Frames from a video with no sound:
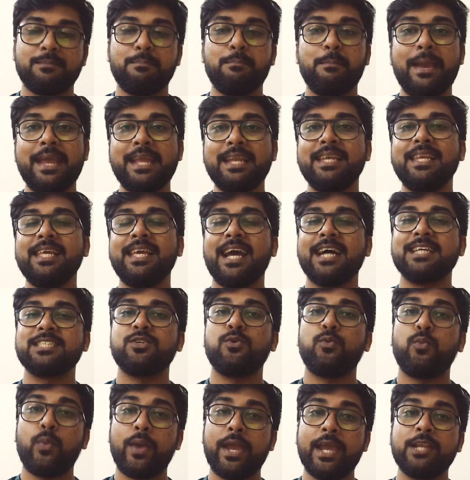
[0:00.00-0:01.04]
mainly as a
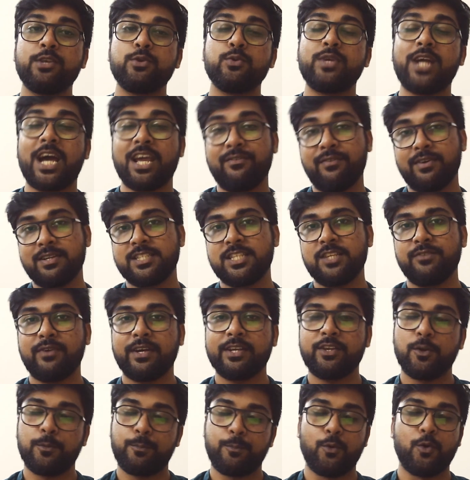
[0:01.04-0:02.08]
way to diversify
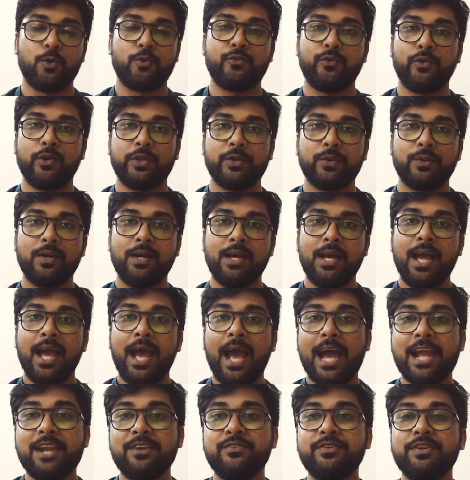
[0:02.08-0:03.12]
your portfolio
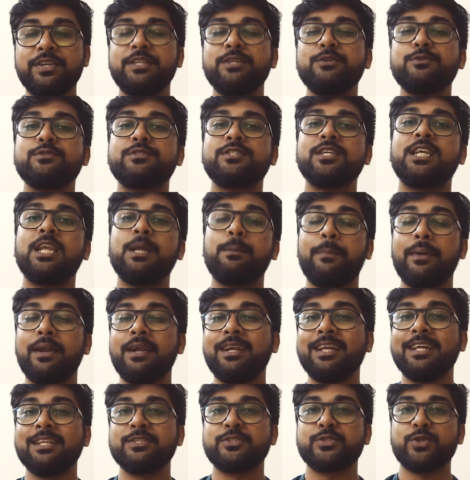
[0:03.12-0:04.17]
and reduce the
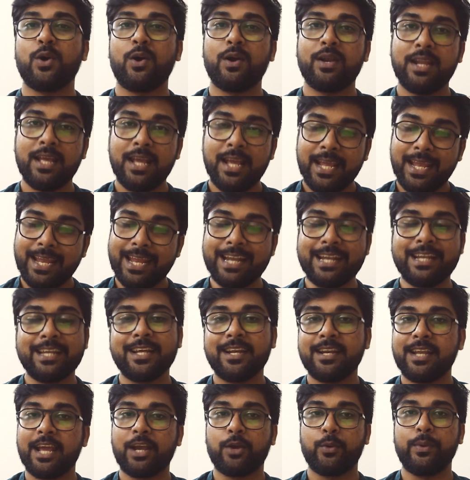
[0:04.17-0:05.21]
dependence on
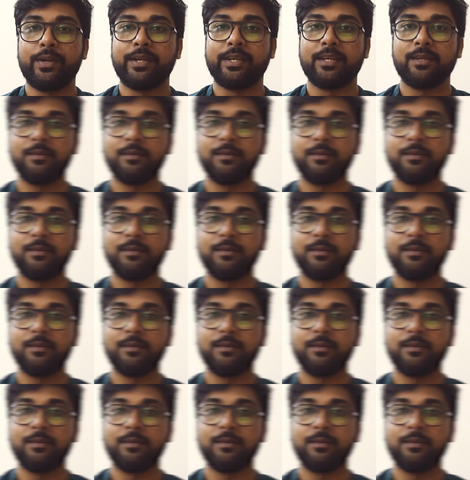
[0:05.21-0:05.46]
Indian equity.